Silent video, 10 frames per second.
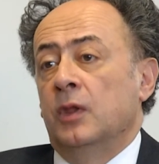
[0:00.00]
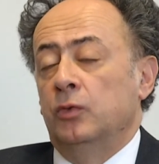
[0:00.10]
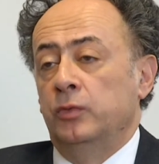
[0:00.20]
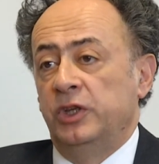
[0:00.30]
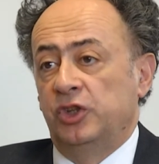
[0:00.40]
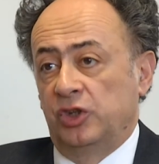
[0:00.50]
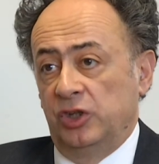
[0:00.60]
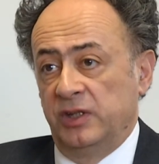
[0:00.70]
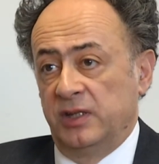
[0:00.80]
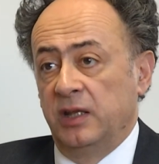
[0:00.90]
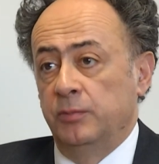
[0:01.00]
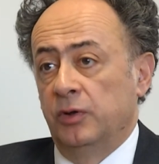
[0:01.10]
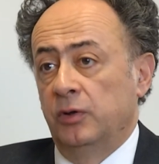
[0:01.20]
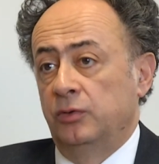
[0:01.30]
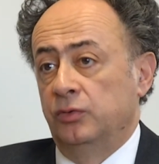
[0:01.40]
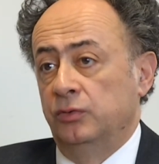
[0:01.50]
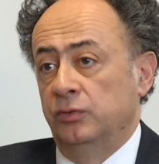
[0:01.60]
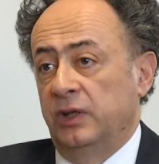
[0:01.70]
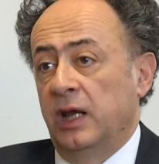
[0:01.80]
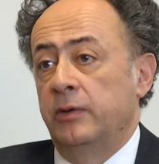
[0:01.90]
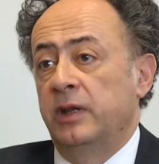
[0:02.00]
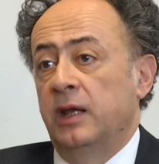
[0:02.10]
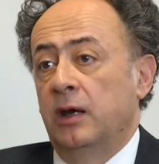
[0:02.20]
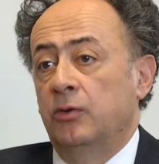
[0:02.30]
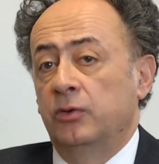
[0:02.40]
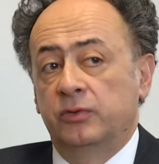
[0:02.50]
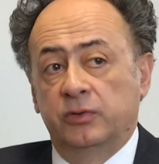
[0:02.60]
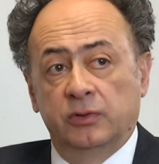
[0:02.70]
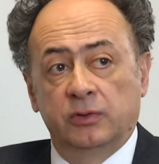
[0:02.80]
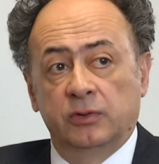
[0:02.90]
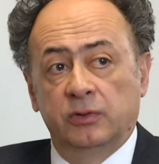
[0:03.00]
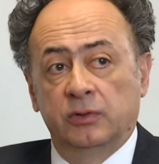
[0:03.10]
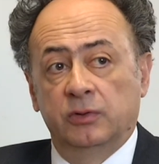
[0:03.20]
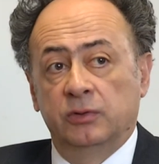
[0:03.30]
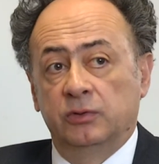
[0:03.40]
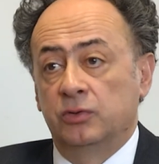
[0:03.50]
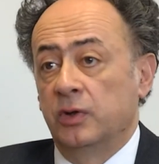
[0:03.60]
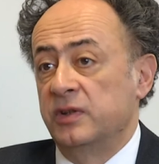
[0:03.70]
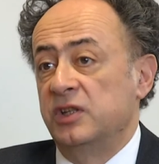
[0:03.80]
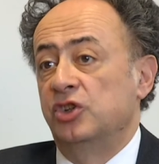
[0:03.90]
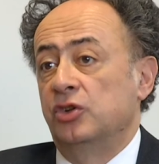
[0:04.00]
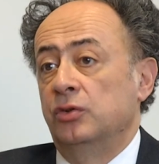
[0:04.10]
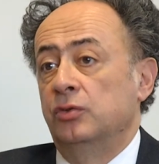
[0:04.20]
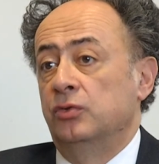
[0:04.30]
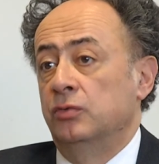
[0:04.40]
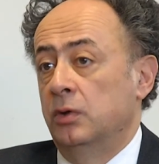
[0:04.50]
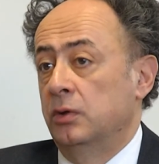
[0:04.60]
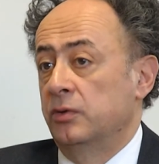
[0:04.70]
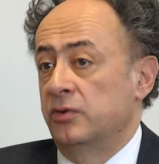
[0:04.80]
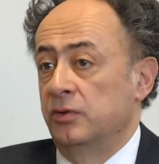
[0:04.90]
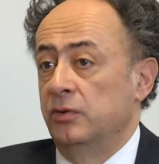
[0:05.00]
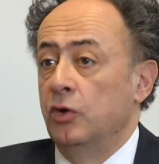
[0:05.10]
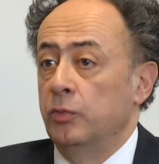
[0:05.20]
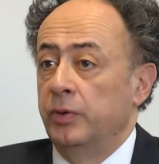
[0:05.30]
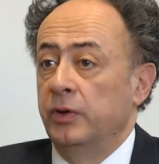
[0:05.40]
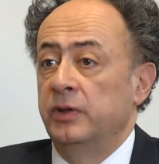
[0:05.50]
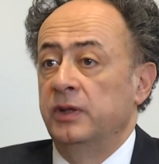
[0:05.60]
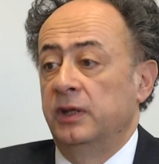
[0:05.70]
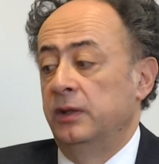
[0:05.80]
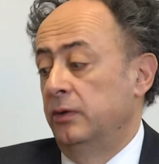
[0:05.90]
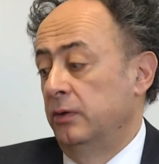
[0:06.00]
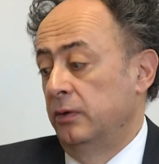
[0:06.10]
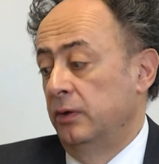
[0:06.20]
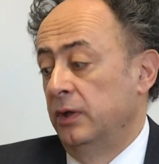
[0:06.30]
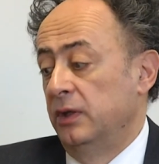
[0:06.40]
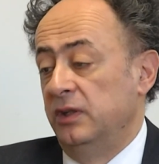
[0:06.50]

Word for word: which is able to carry out a transition towards an open and